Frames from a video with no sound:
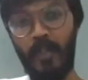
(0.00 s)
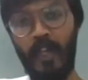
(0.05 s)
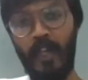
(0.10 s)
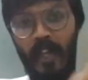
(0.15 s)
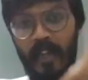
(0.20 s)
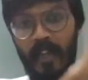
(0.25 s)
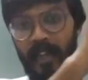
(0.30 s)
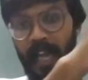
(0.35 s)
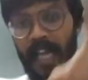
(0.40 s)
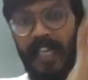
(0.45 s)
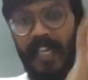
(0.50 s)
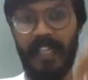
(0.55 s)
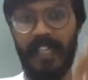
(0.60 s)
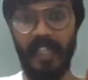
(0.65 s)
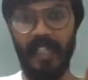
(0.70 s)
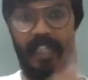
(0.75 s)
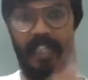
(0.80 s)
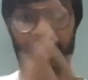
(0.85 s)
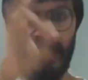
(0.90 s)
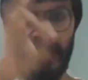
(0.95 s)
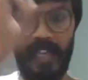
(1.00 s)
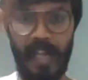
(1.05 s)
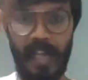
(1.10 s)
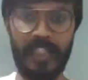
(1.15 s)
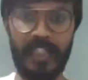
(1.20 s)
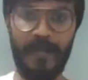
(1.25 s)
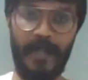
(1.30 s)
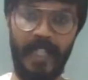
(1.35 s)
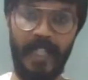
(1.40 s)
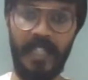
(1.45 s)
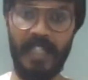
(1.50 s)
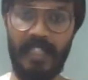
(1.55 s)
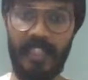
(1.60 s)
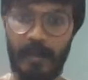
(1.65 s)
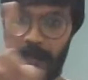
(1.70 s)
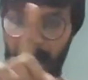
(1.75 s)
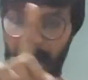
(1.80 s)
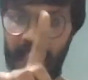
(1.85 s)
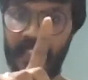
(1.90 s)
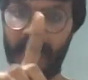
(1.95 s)
Do not drag it at the last minute.
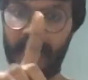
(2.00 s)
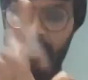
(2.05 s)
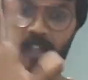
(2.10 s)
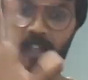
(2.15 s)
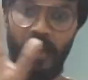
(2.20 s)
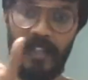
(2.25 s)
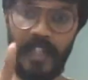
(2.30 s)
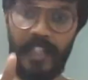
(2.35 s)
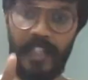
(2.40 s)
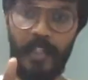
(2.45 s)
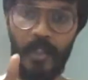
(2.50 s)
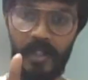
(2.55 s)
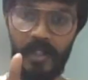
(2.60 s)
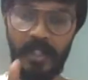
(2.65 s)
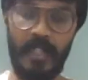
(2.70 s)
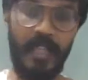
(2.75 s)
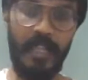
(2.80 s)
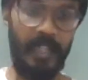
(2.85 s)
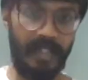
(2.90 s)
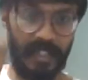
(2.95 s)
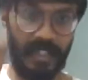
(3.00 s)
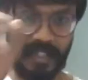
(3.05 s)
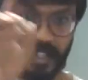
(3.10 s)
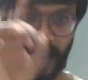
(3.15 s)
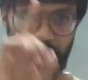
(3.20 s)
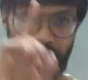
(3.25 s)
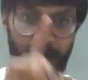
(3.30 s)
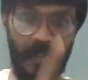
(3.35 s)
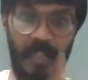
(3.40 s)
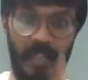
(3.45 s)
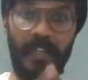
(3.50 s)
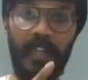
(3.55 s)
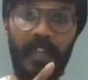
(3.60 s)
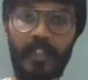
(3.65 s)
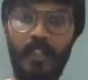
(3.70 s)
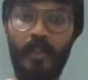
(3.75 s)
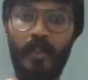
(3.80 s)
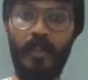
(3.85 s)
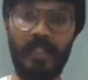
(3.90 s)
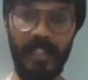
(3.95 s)
The price will not reduce, the time will
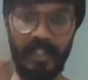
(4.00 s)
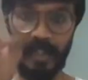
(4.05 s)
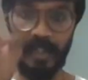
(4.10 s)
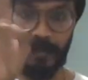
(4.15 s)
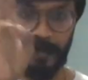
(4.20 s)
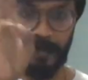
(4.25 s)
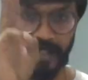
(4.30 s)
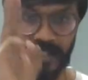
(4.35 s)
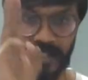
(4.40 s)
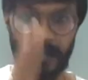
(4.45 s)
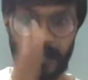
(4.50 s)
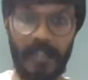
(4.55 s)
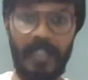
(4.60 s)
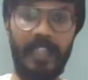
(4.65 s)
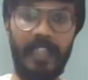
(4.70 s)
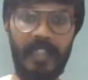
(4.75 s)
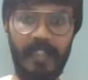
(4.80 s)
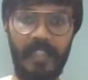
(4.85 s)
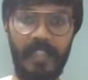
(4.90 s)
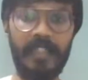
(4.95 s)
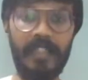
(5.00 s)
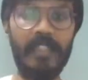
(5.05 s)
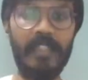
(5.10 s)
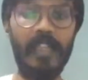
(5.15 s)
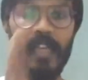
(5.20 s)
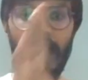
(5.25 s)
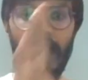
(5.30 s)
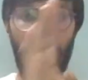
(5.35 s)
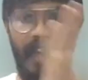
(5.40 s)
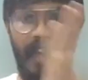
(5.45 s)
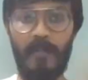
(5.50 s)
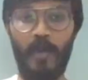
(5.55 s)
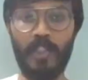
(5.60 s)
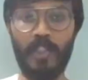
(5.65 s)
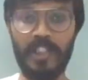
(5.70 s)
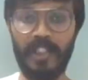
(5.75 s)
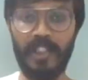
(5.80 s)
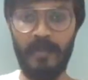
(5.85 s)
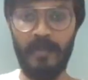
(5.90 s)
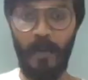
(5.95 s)
reduce, the pressure will increase, and
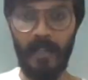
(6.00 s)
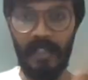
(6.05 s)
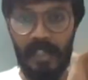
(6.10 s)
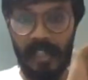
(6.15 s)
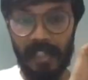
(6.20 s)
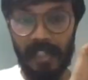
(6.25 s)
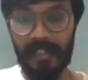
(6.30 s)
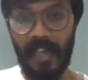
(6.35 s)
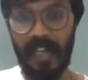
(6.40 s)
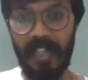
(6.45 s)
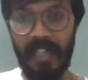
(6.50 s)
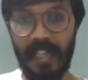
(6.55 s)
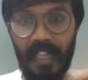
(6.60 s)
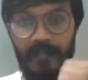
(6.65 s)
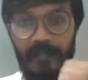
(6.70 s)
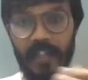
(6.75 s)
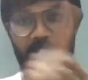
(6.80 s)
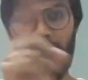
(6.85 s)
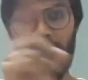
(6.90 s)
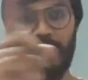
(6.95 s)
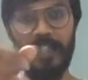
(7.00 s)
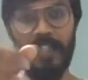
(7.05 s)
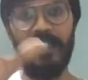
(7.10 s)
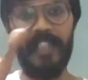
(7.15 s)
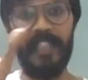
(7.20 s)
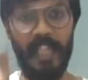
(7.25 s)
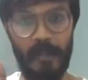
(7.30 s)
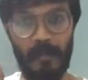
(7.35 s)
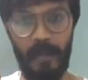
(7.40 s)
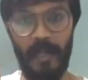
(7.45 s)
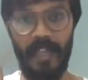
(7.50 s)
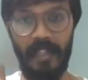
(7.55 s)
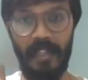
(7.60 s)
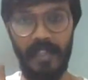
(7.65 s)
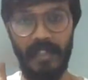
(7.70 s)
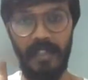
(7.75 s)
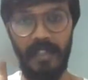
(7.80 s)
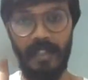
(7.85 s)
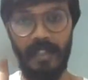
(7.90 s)
most importantly, that will affect your entire plan.